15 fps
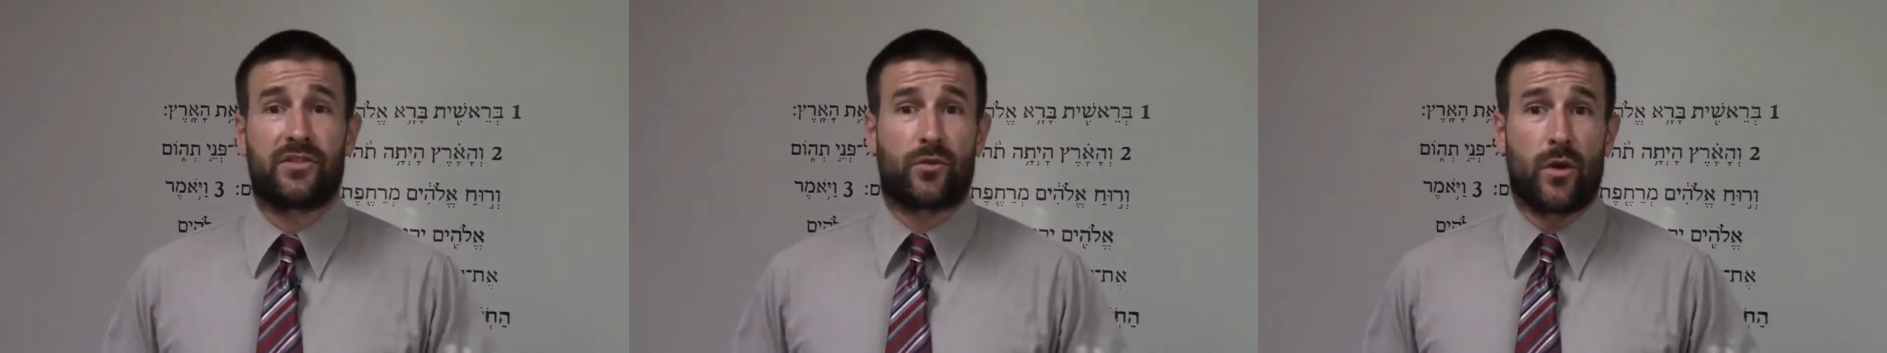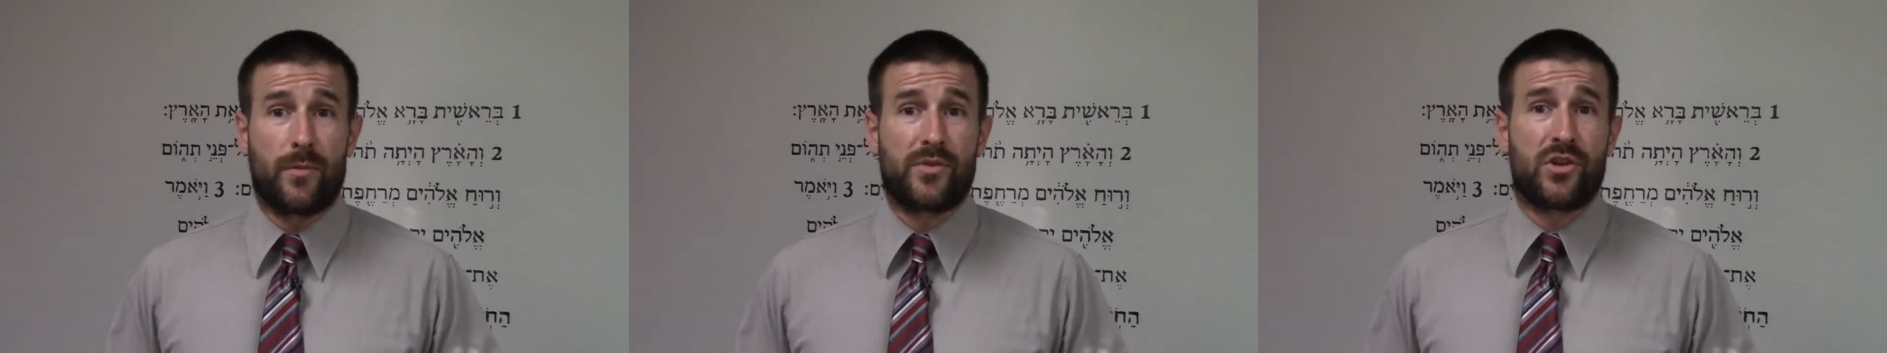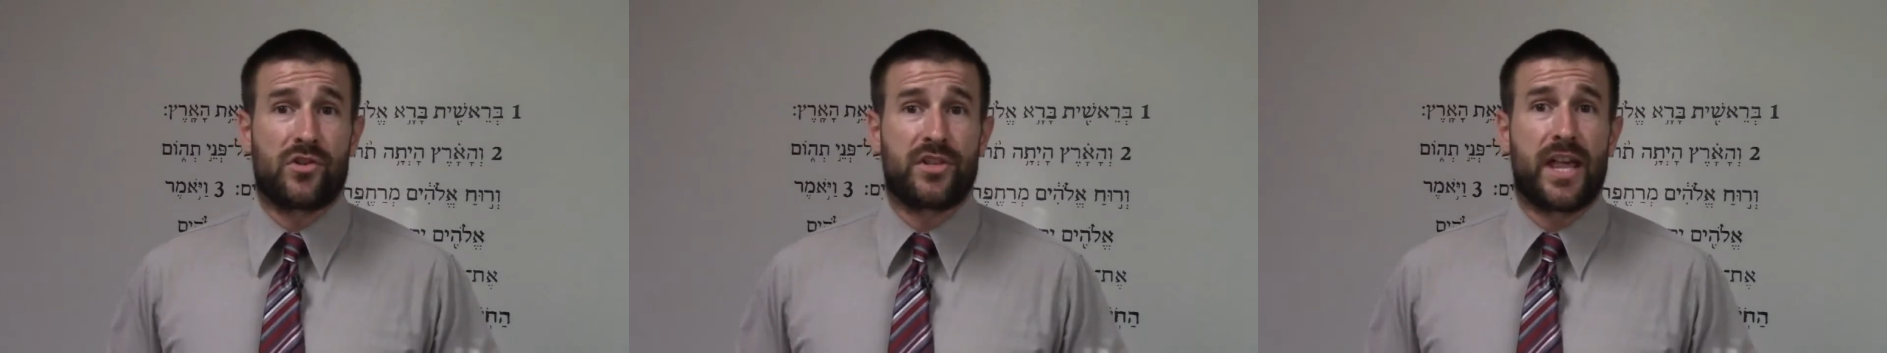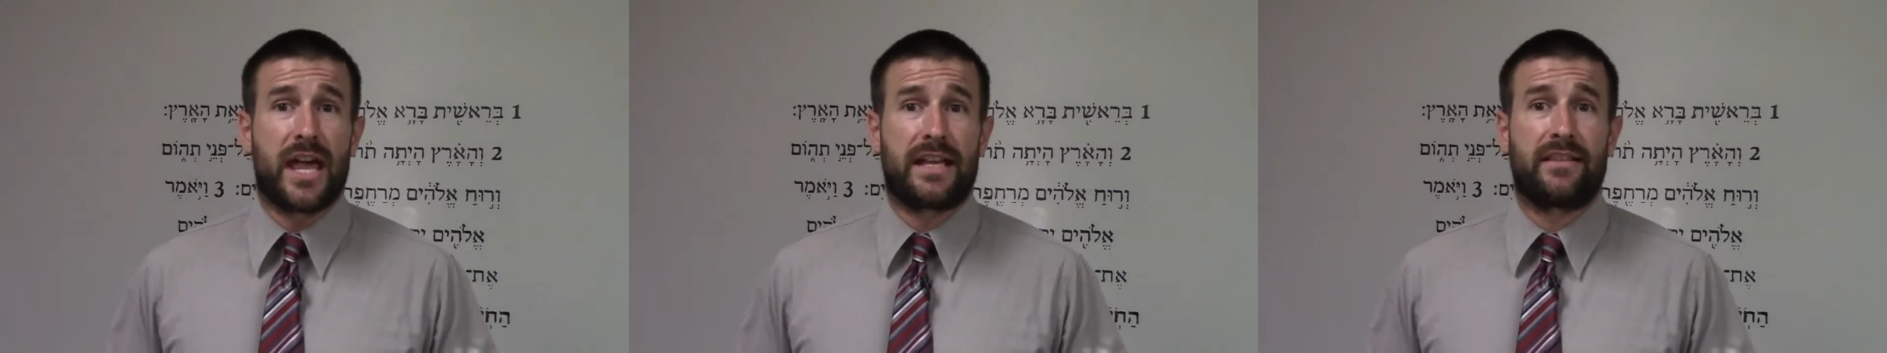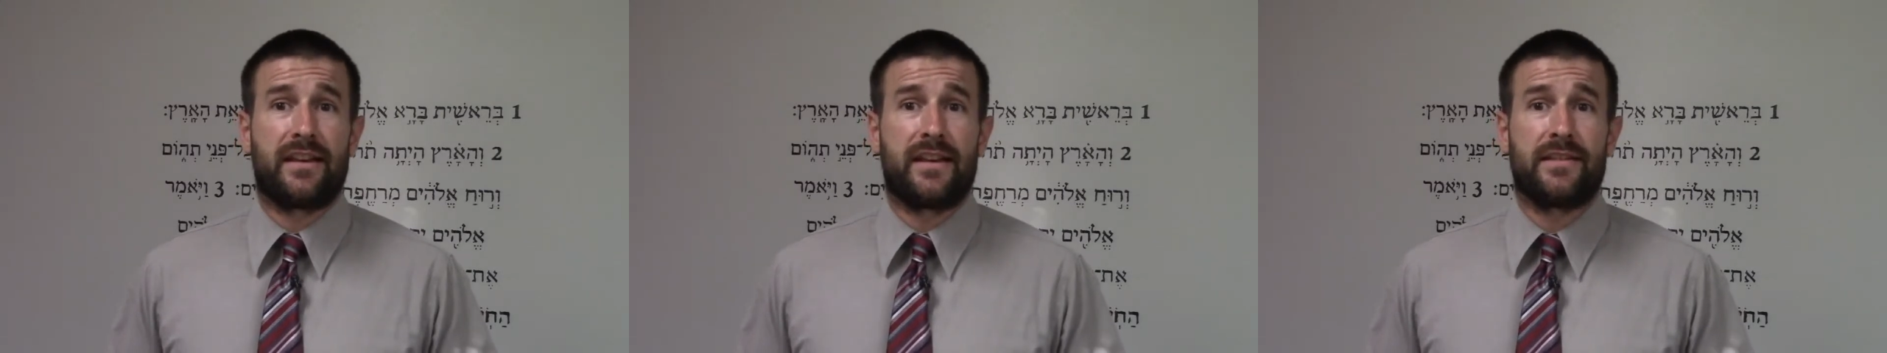scriptures
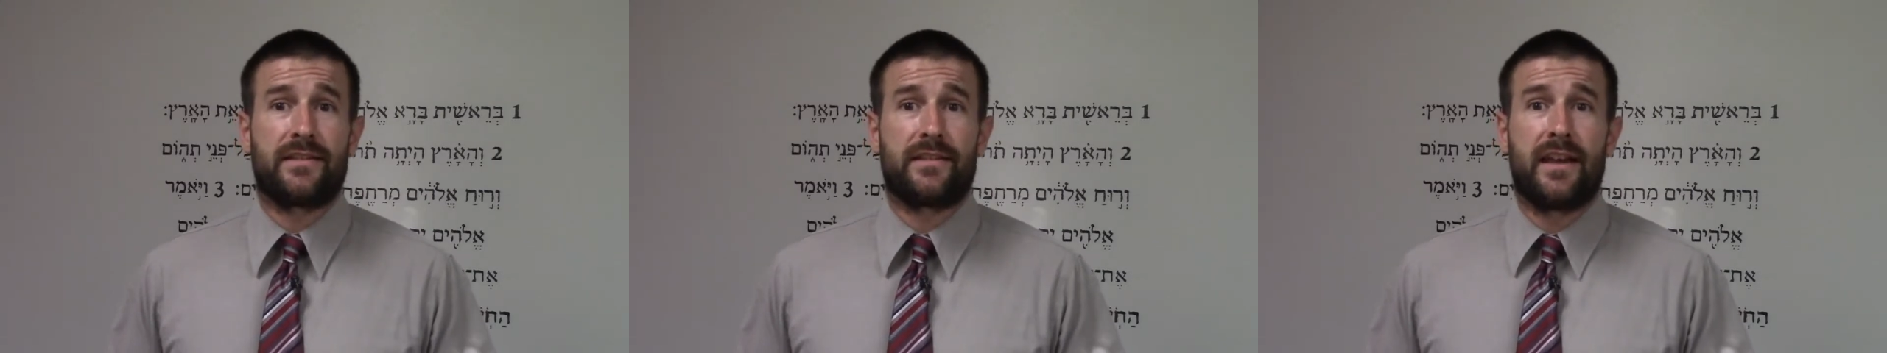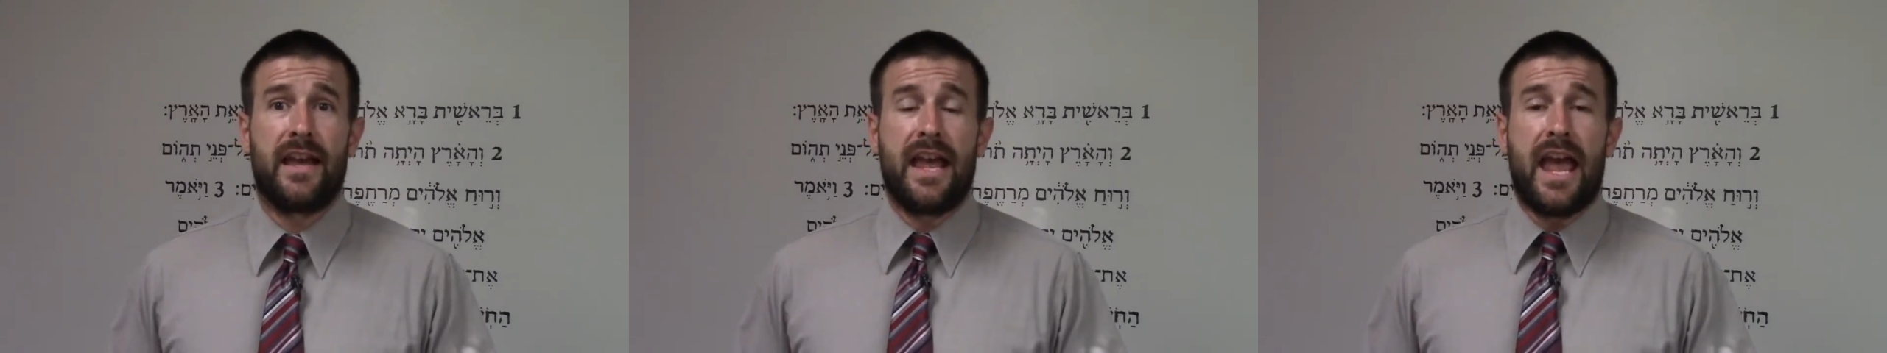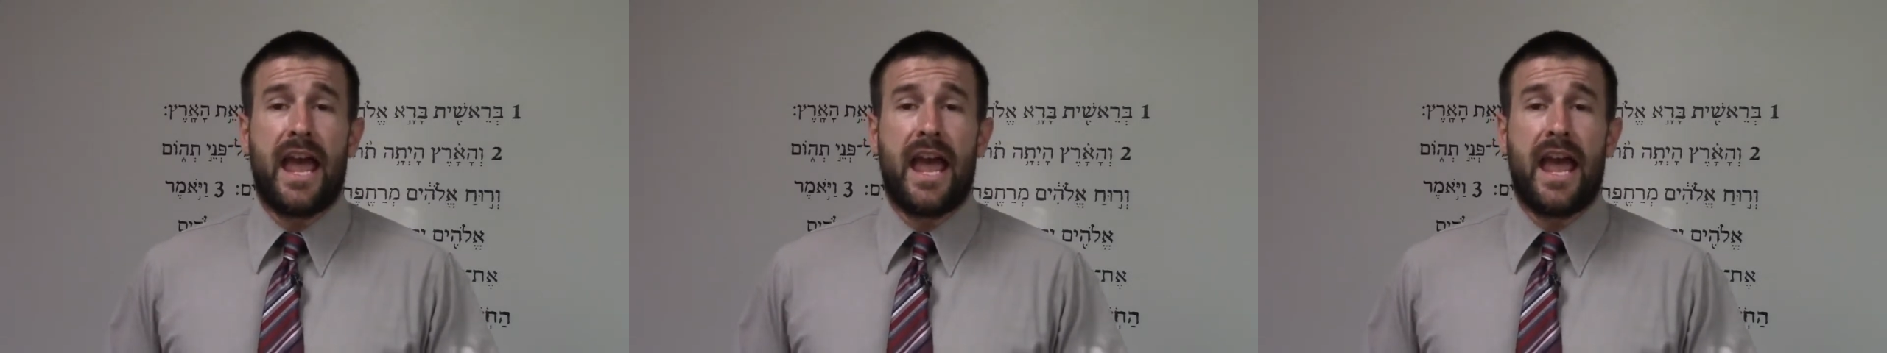like this